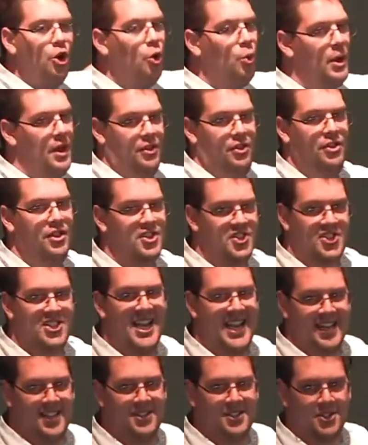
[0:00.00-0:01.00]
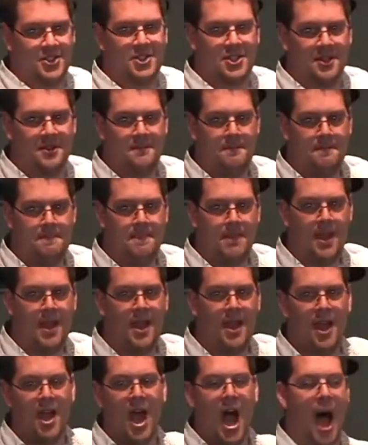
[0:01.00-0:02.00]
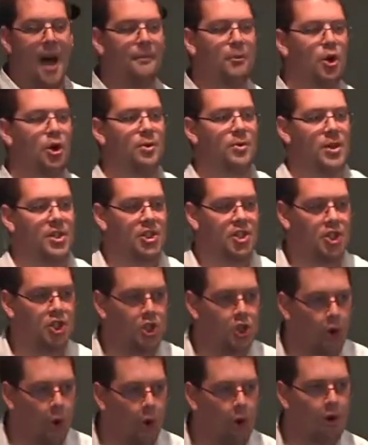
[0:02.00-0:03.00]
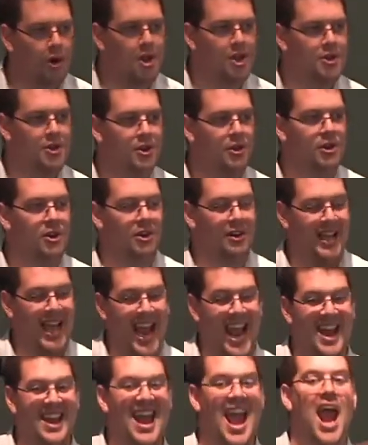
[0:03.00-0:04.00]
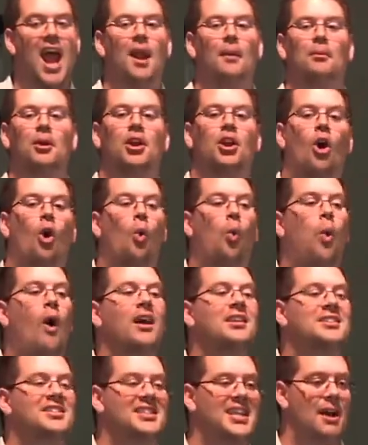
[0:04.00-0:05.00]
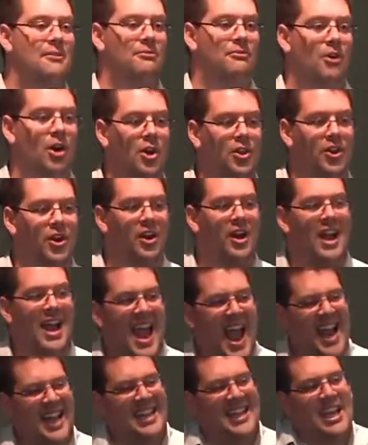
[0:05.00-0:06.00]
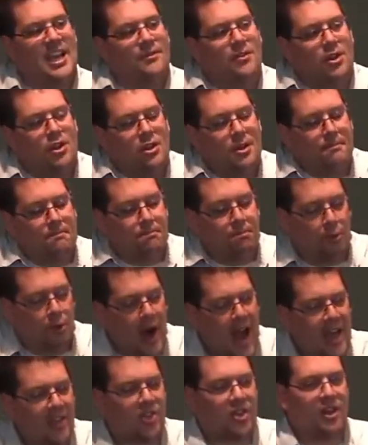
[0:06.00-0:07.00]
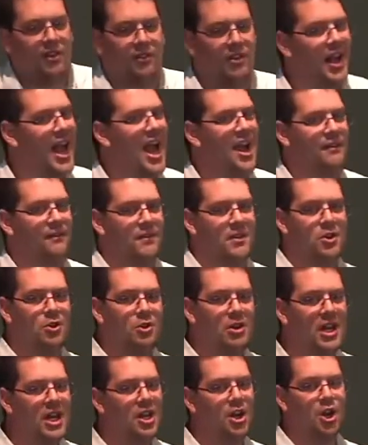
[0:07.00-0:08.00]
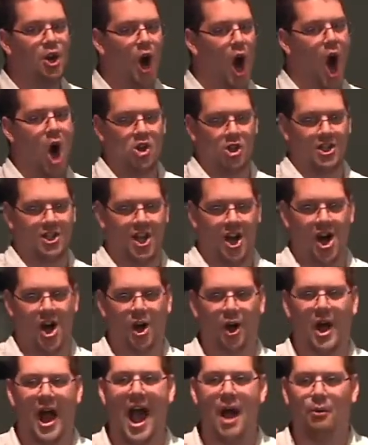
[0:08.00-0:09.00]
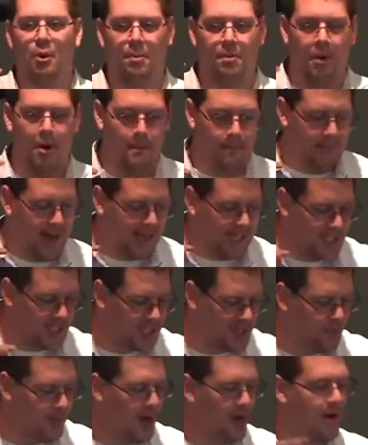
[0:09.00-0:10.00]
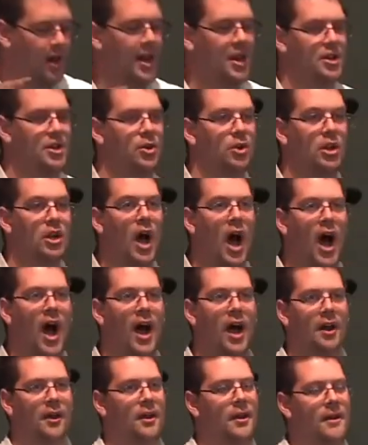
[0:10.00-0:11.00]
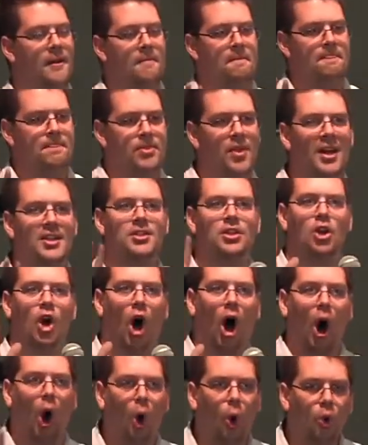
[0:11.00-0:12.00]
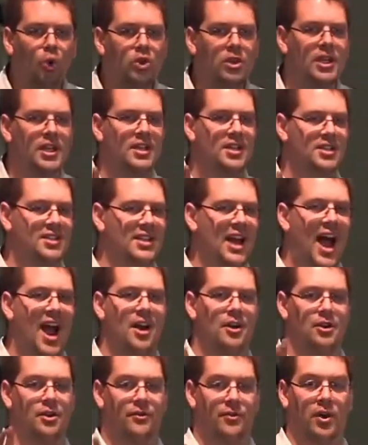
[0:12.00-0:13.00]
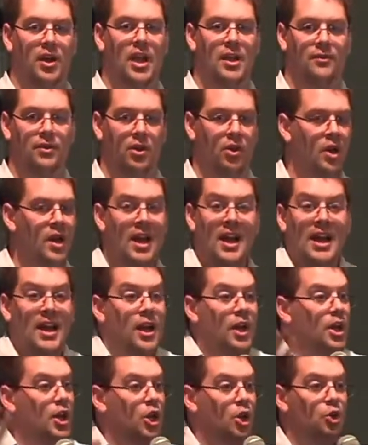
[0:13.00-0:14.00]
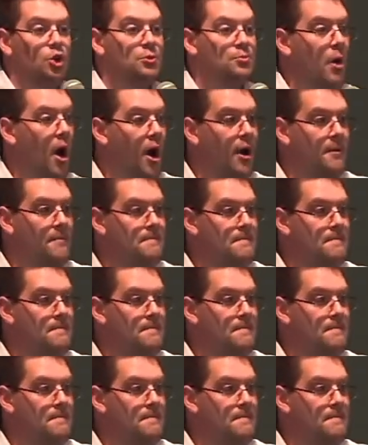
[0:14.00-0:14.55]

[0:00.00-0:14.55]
with the sins, I'm going to restore you to your land, and I'm going to go one step further and give you the breath of life you needed all along. I will put my spirit in you. God doesn't only desire to forgive you. Huge part.